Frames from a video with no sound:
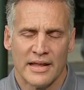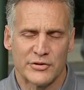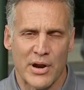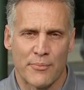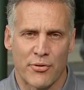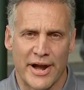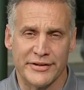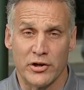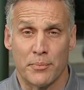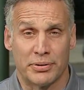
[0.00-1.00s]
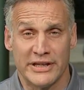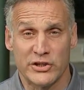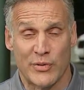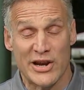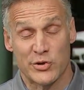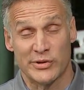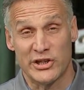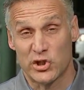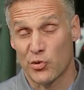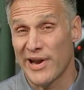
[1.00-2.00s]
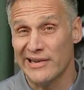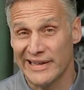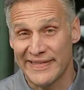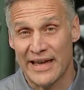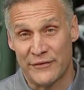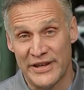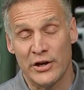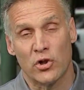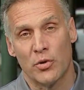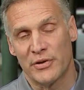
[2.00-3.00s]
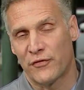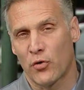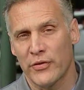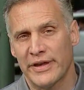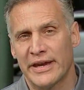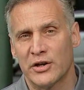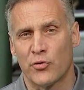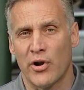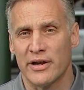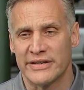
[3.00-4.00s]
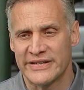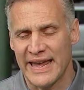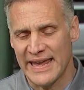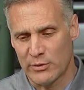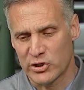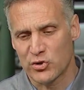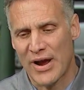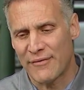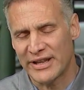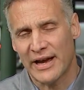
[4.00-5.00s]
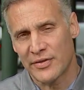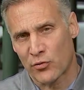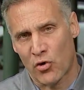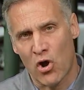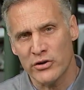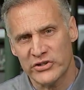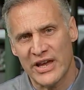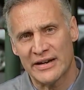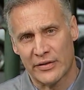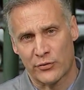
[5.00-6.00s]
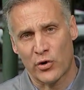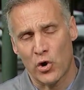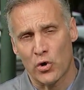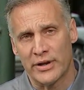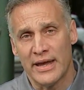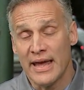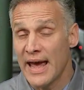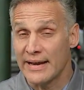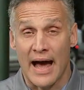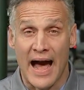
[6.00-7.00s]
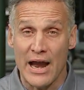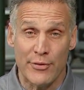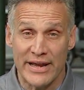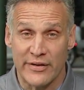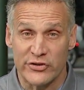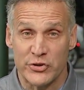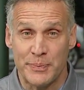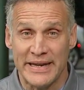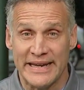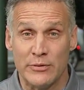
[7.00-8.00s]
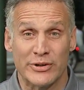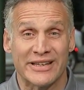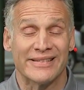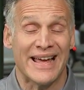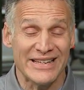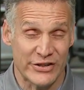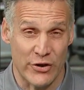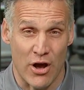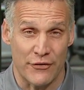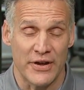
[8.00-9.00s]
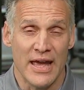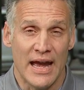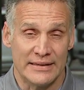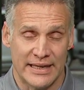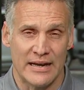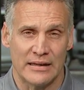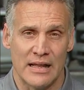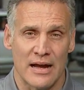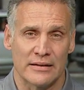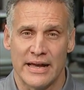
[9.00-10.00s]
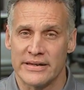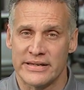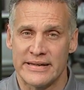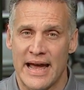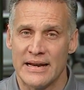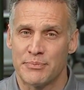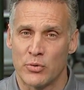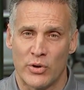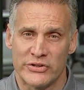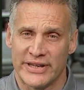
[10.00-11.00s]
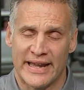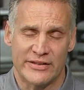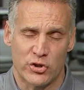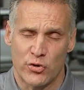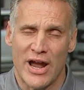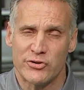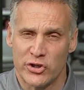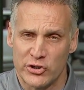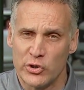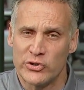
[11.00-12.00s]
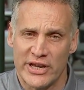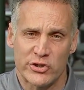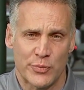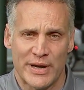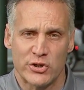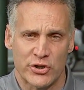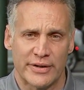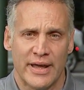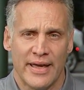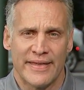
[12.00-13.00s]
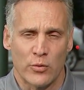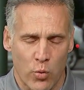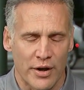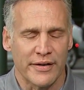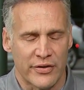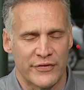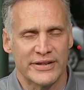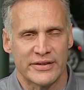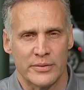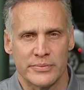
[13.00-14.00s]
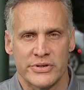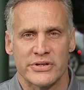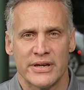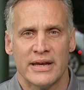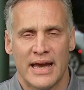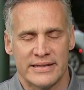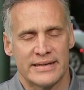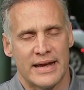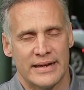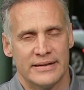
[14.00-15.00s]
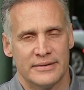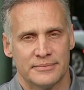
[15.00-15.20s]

That's right, Brian. You know, police were actually trailing that vehicle before the hit and run, saying it was traveling on the wrong side of the road at a high rate of speed with the lights off at 10 o'clock last night. But once again, the tragic news, as you mentioned, that one of the victims has died.